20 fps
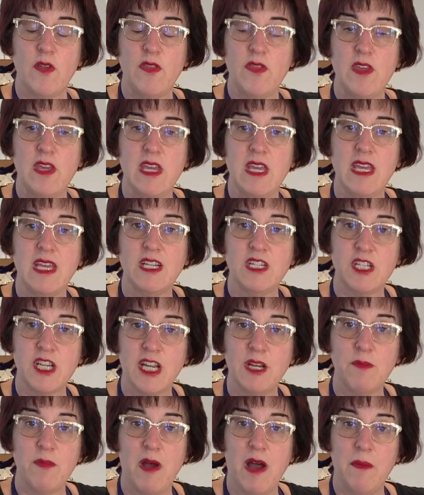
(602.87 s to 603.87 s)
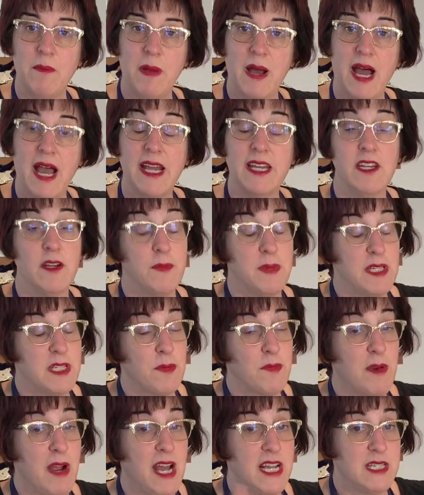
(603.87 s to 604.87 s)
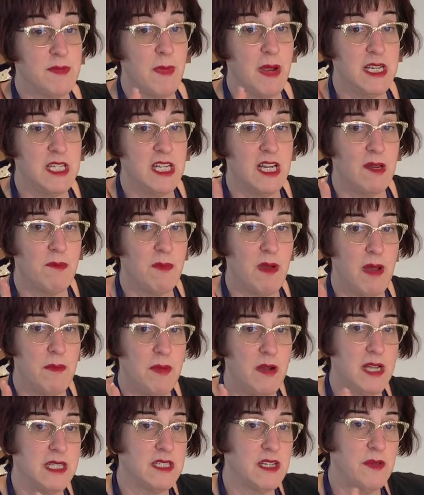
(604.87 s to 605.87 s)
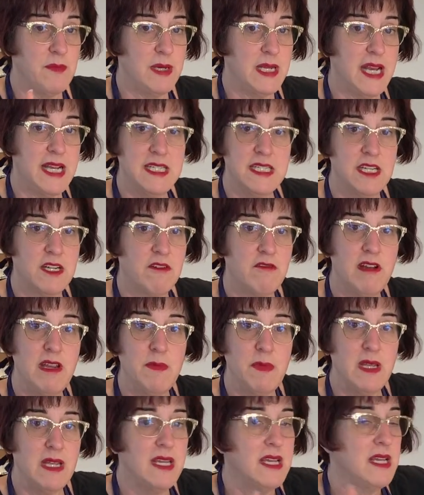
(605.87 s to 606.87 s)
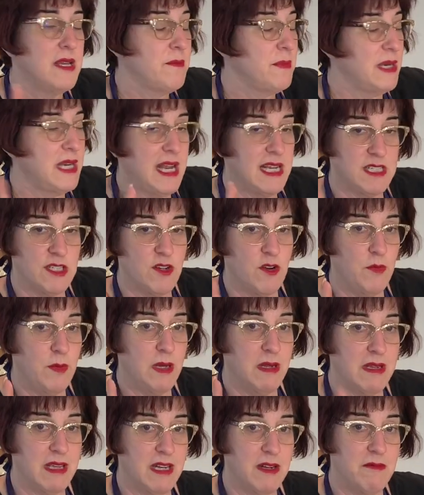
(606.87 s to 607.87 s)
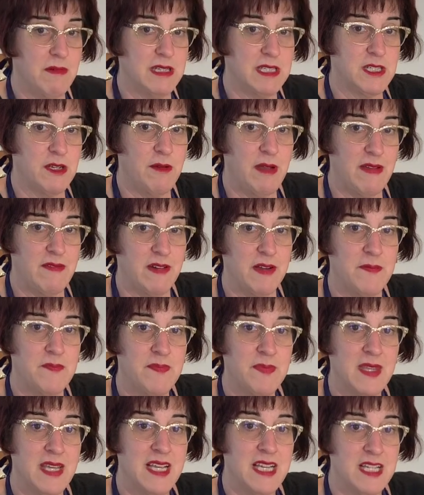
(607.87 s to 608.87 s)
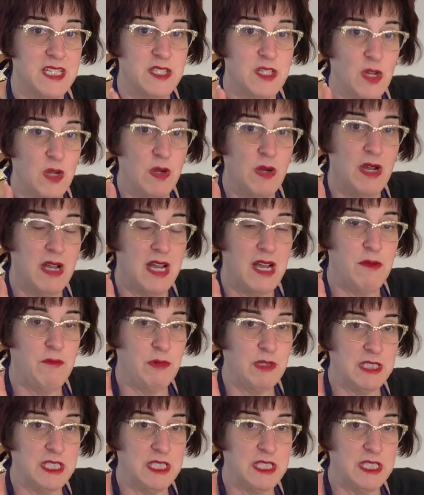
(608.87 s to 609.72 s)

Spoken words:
the chicken pot pie. And you'll be surprised. My chicken pot pie is going to be nice and creamy, but it has no milk in it whatsoever. So we'll